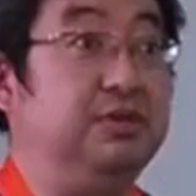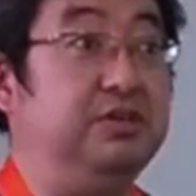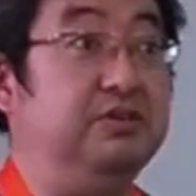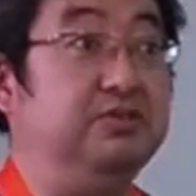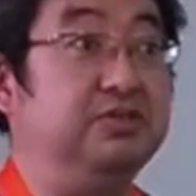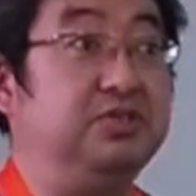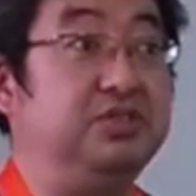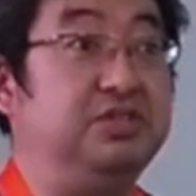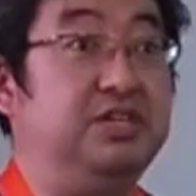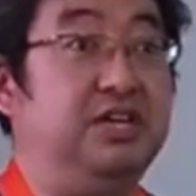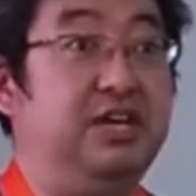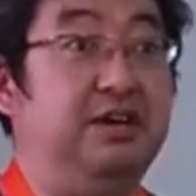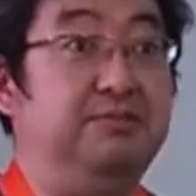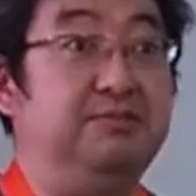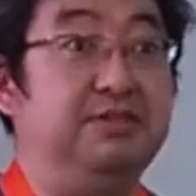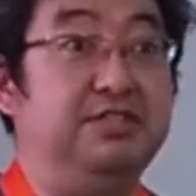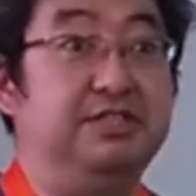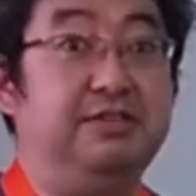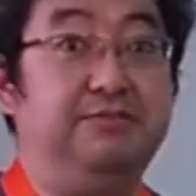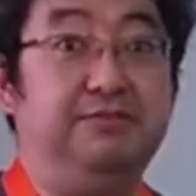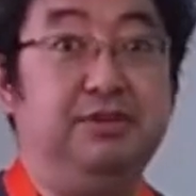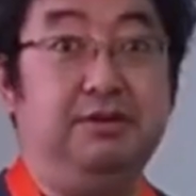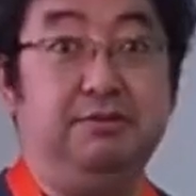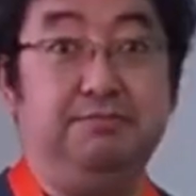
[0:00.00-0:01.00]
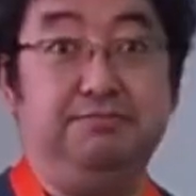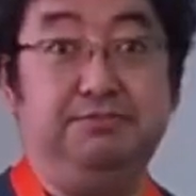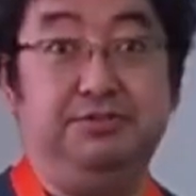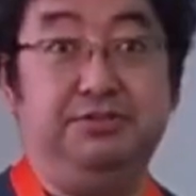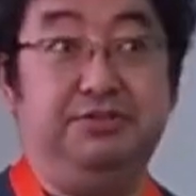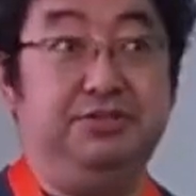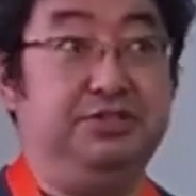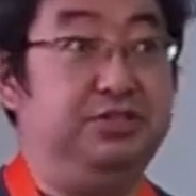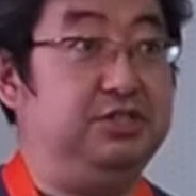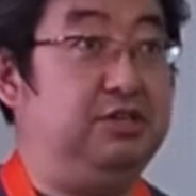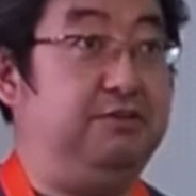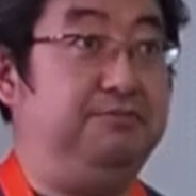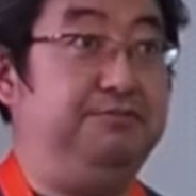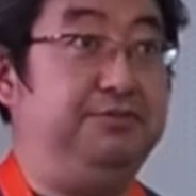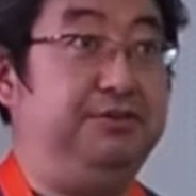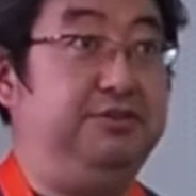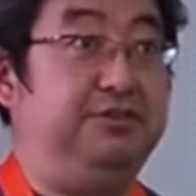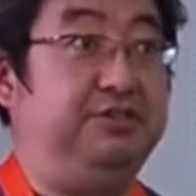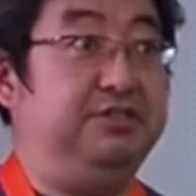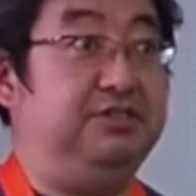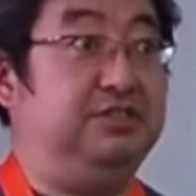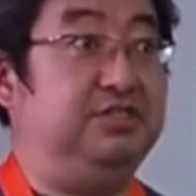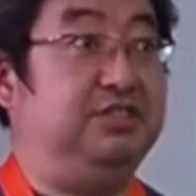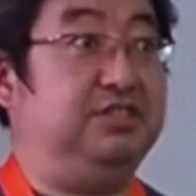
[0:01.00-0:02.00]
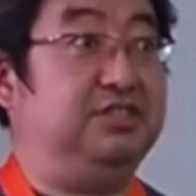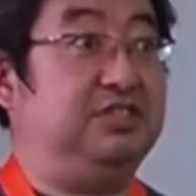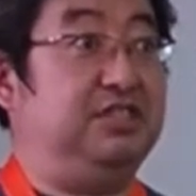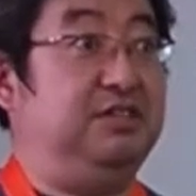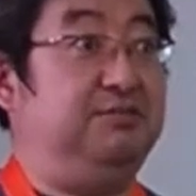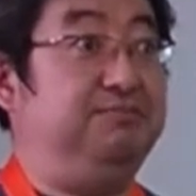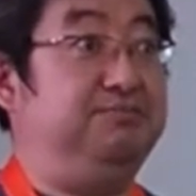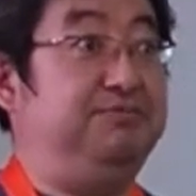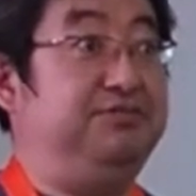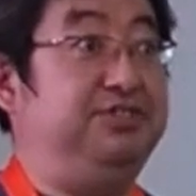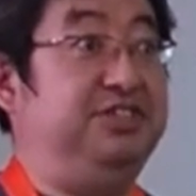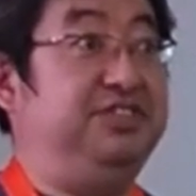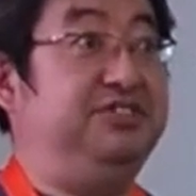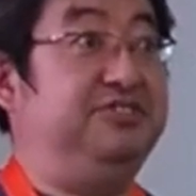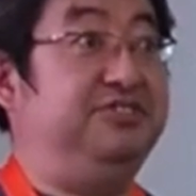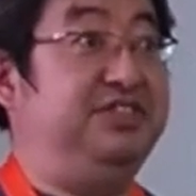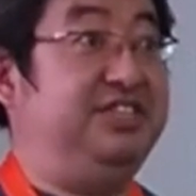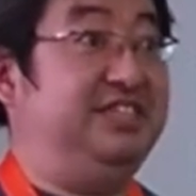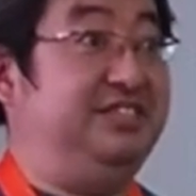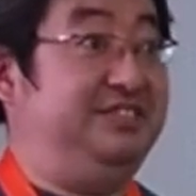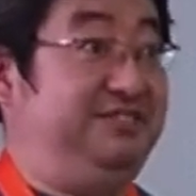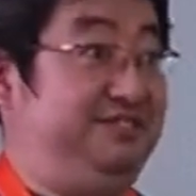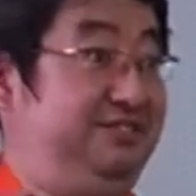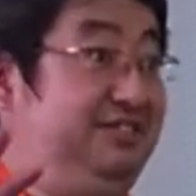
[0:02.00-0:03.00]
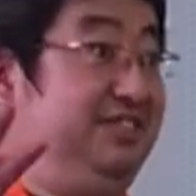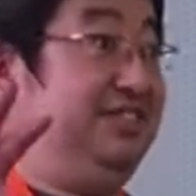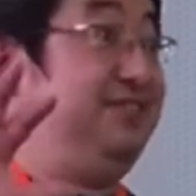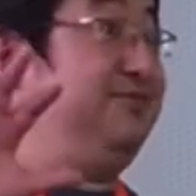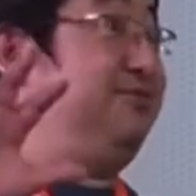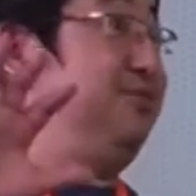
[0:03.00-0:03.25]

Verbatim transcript: a developers operators completely different way.